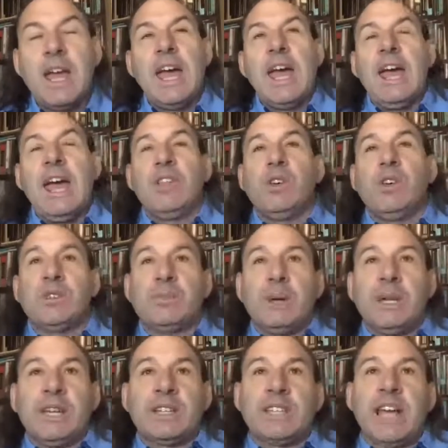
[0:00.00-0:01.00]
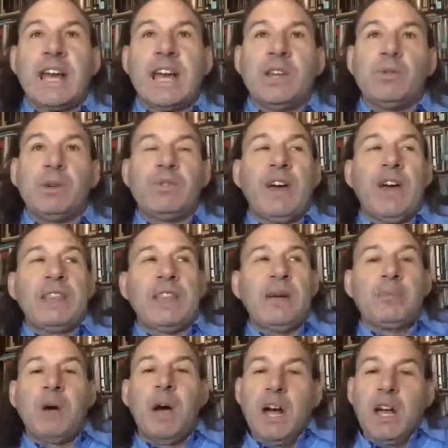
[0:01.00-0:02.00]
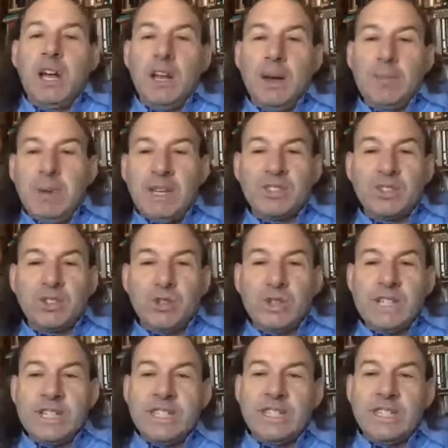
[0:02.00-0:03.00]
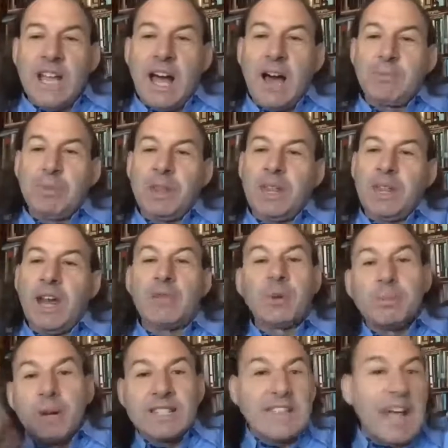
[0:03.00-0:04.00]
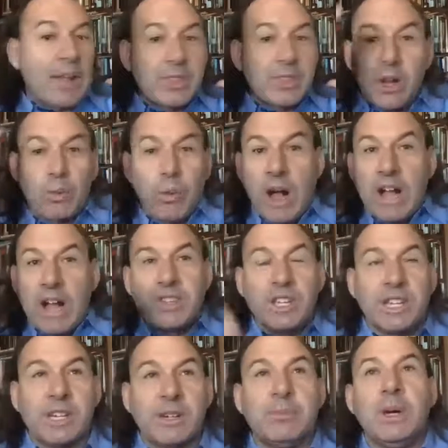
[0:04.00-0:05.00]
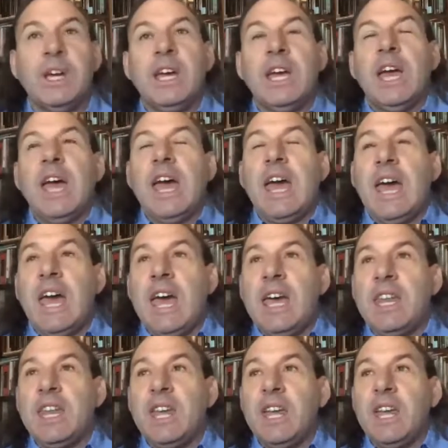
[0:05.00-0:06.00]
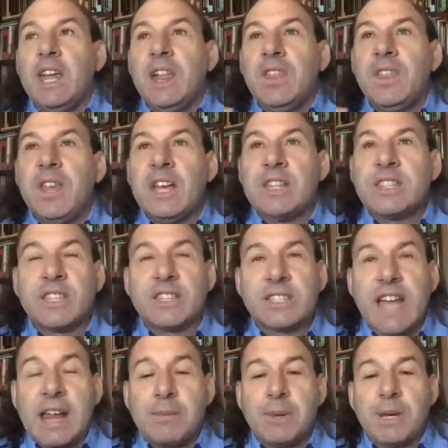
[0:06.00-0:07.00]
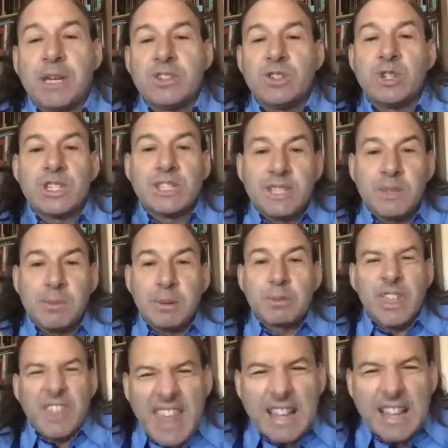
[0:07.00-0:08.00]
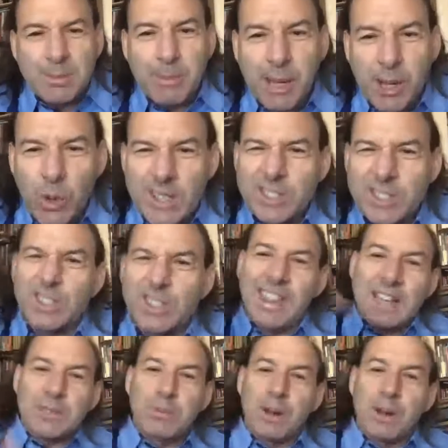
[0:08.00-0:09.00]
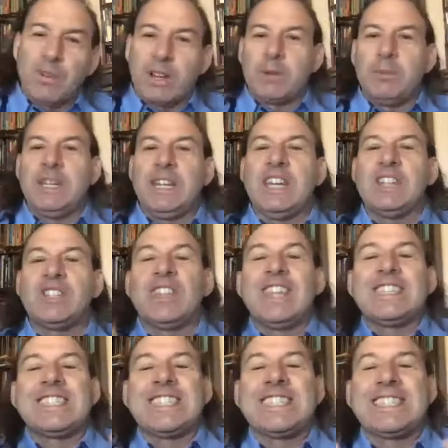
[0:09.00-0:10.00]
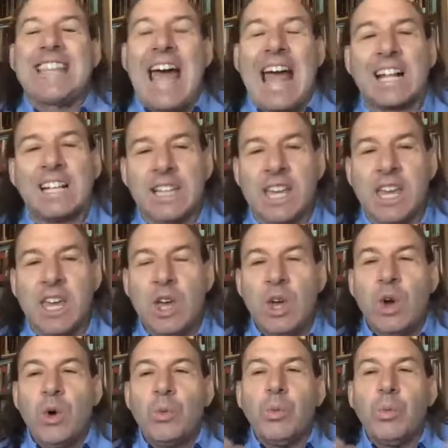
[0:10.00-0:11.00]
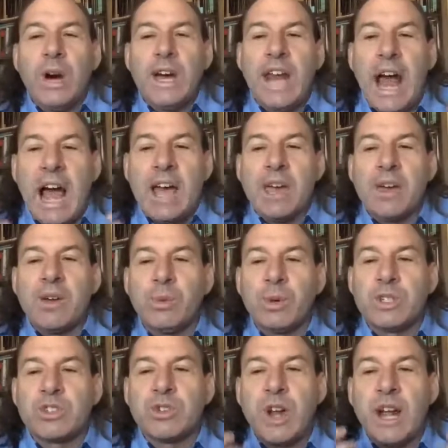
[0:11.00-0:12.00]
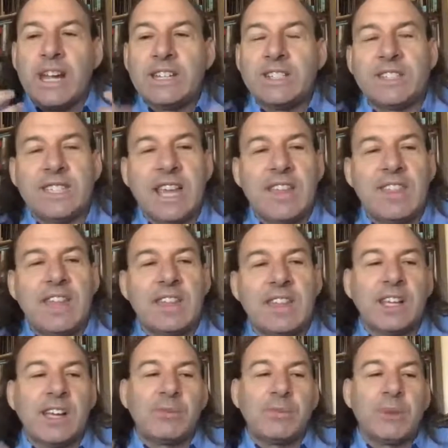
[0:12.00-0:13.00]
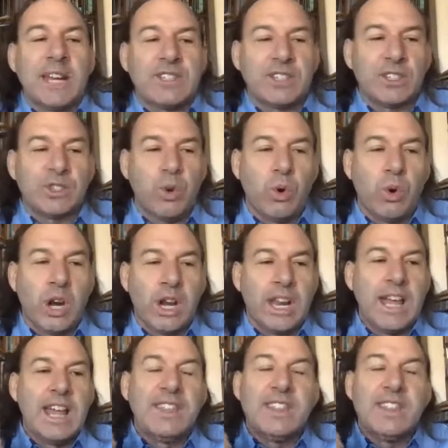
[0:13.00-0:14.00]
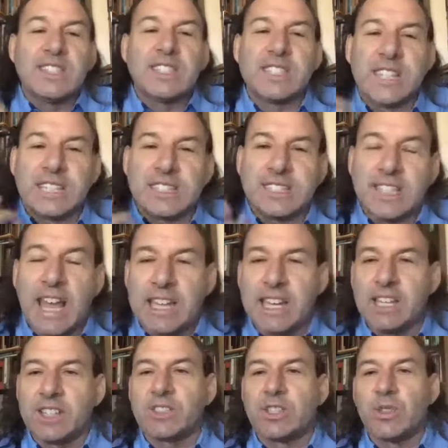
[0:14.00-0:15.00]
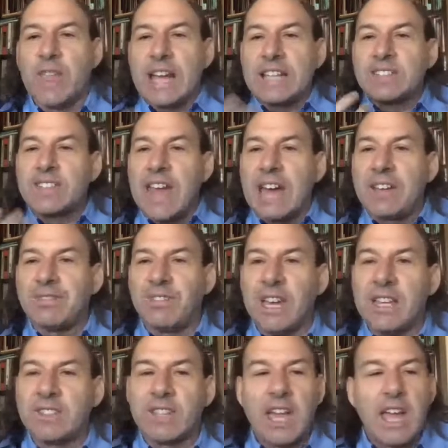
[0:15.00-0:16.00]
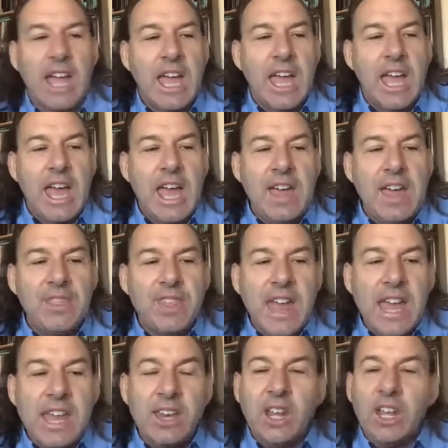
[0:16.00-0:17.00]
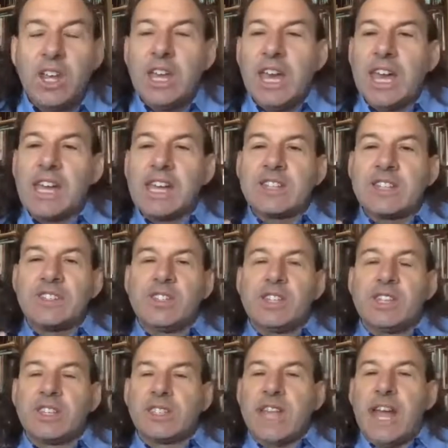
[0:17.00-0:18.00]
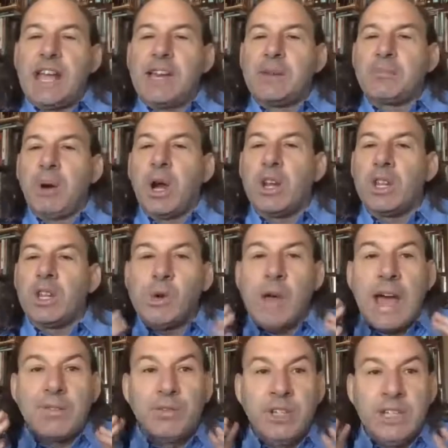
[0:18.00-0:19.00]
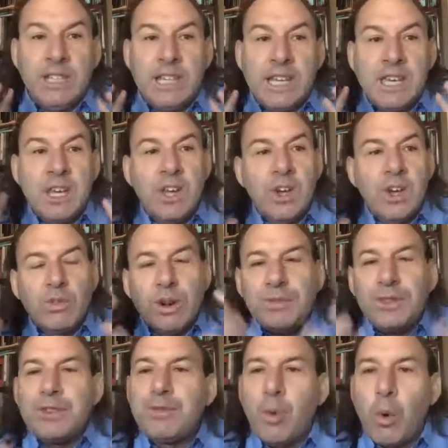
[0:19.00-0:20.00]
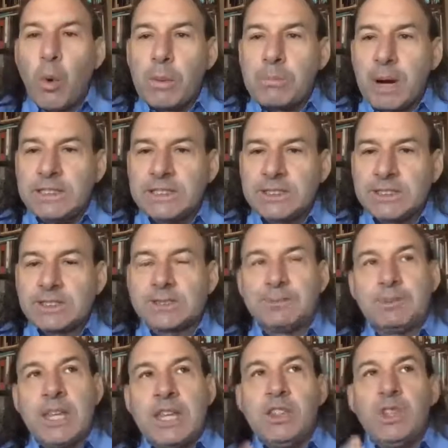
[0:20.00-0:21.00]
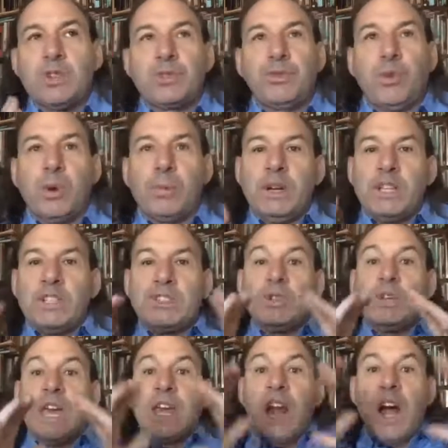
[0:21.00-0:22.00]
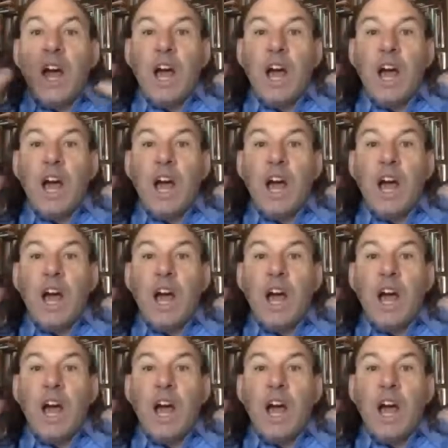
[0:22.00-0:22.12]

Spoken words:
And those have been exciting. We've had them big screens up and then everybody's out there watching them. And it's exciting because you can see people say, that's my question, that's my recommendation, that's exactly what I was trying to say that the government has ignored. This is exciting. So that's that phase. And then it gets to the exciting part. You have really roughly 4 months. In those 4 months, you get